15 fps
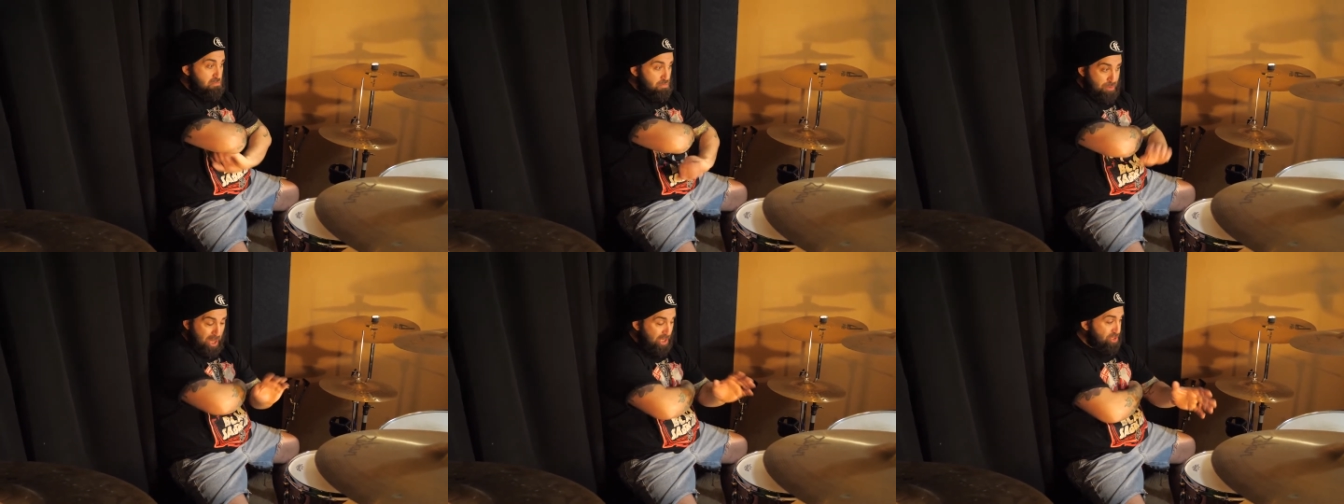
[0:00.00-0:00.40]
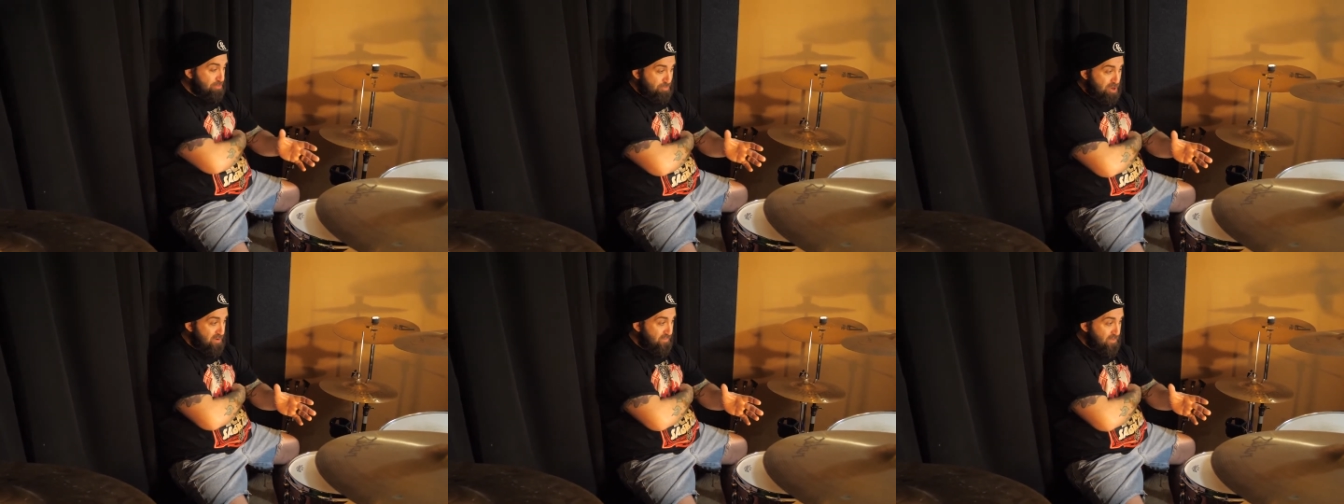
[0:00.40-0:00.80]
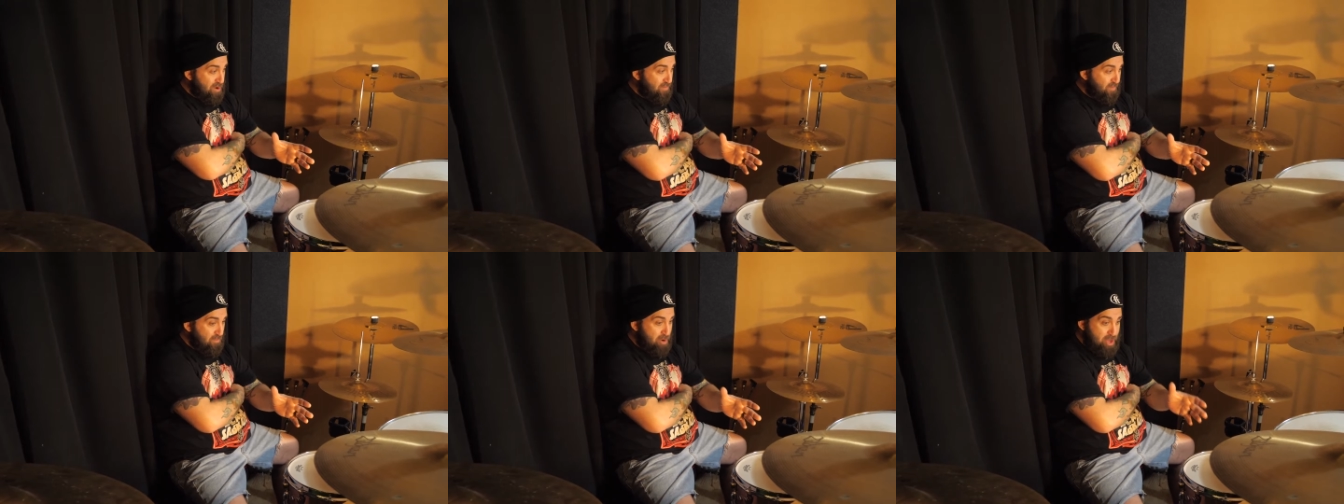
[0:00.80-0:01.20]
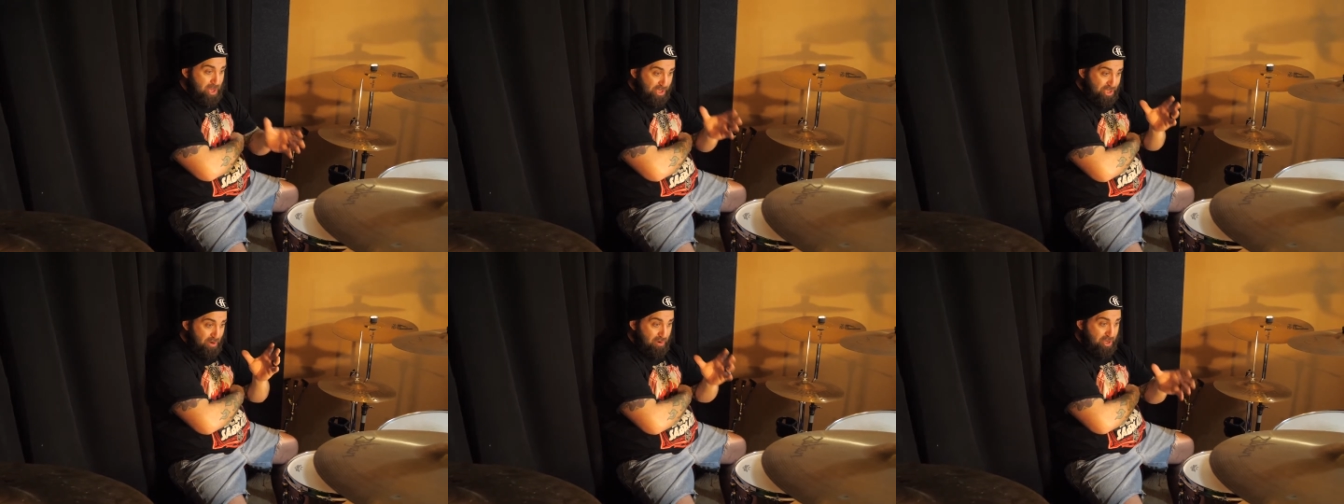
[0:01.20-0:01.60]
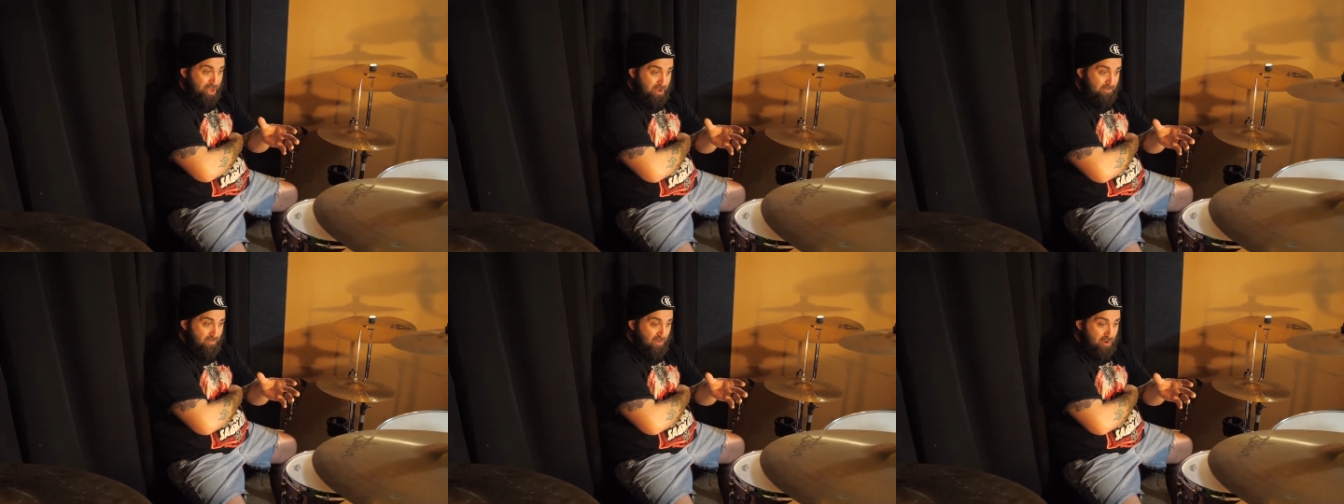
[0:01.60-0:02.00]
That's a big thing for me. That's how I
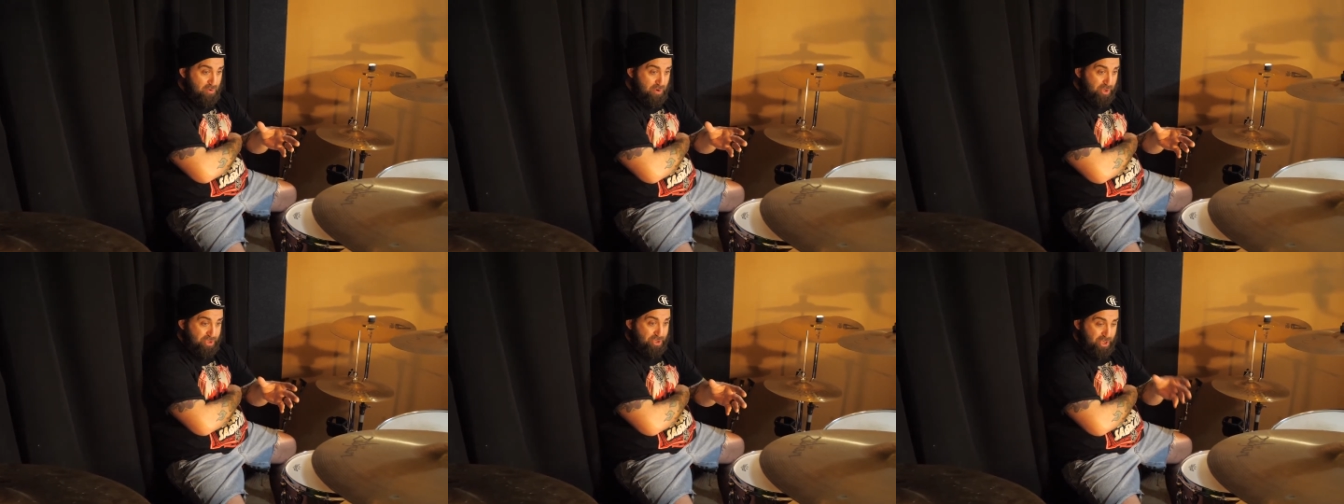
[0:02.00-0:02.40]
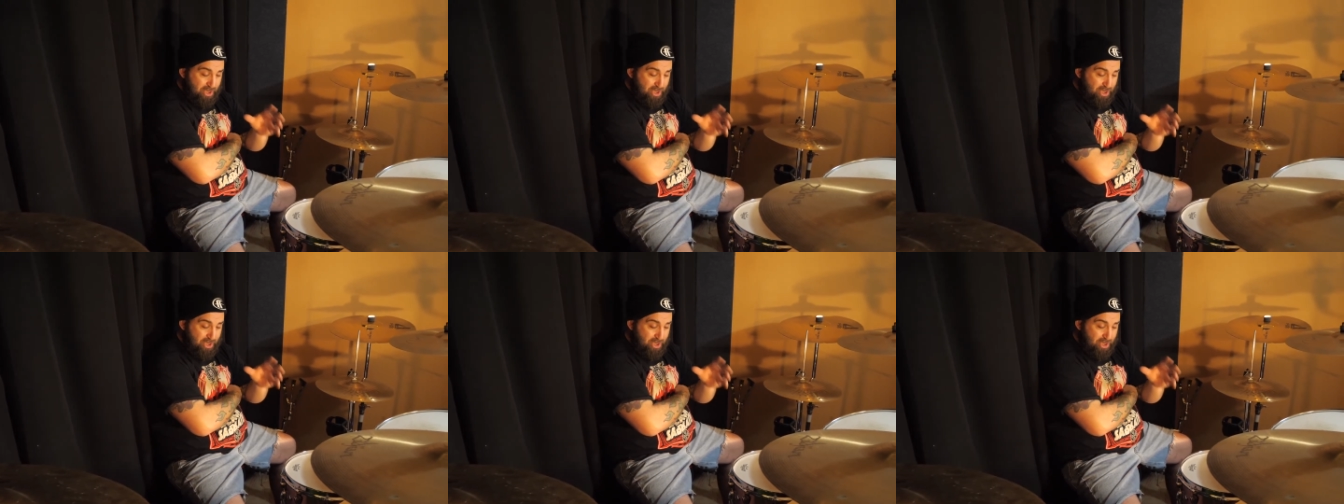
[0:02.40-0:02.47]
keep focused.